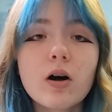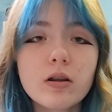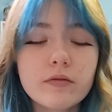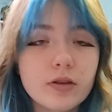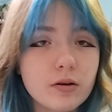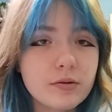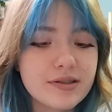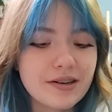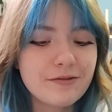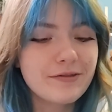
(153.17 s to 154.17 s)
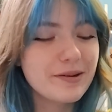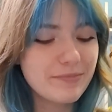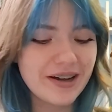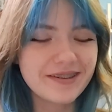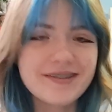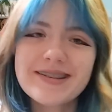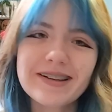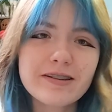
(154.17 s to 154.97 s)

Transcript: all of those are free patterns.